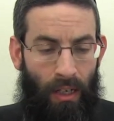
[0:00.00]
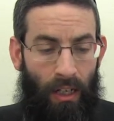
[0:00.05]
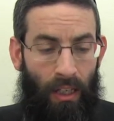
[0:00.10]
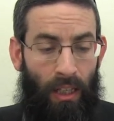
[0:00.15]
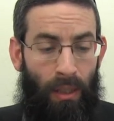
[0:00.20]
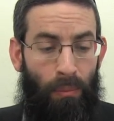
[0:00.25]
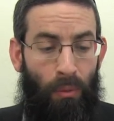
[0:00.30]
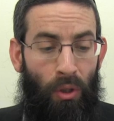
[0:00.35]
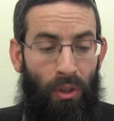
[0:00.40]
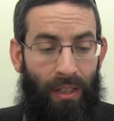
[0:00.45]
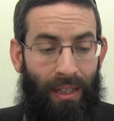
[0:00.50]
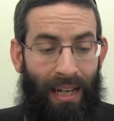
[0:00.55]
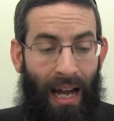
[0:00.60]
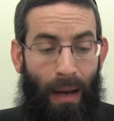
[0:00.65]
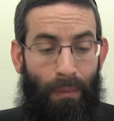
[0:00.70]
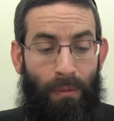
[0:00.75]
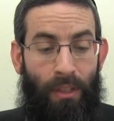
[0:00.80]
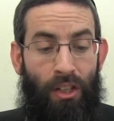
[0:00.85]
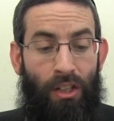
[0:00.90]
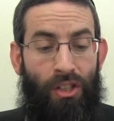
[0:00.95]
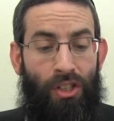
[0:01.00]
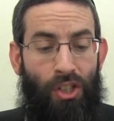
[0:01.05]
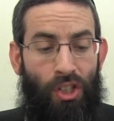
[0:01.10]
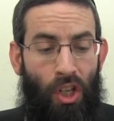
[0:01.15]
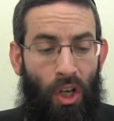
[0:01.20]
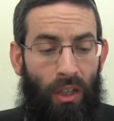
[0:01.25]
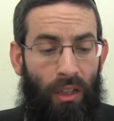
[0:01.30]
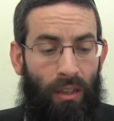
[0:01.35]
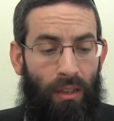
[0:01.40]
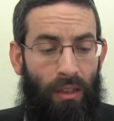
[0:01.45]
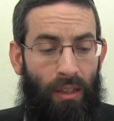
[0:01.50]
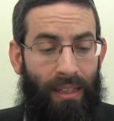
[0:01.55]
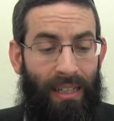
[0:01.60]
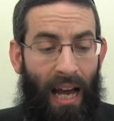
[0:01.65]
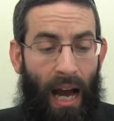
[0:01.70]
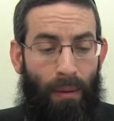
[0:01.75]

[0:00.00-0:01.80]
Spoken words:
Lemute amma yisoid, the